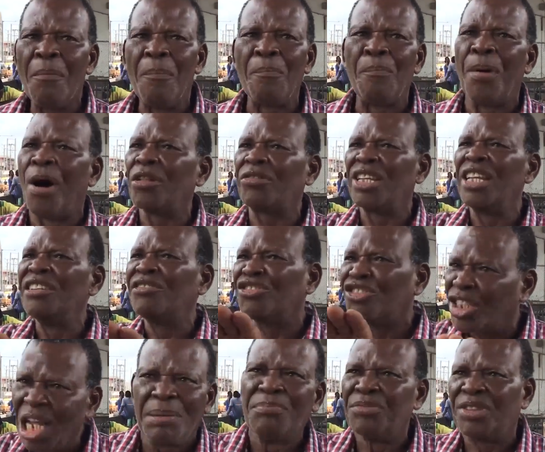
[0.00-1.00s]
But it
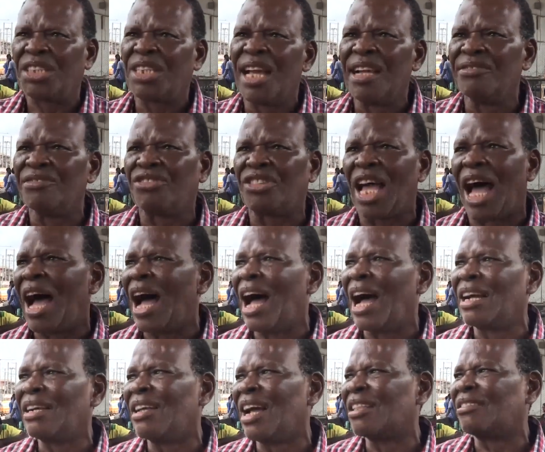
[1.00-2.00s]
seems things are
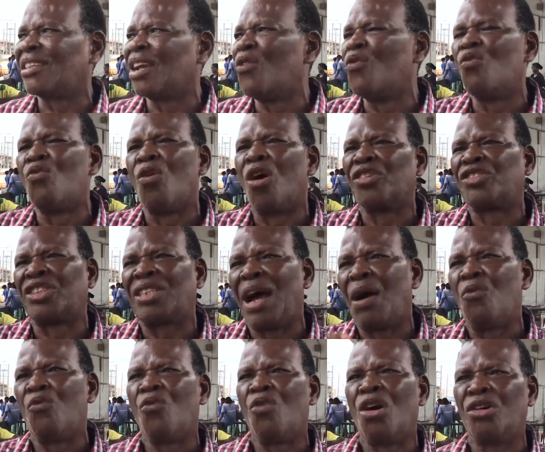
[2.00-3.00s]
getting worse
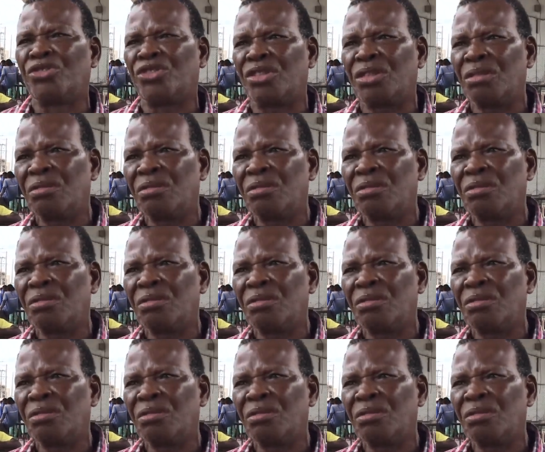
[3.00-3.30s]
and worse.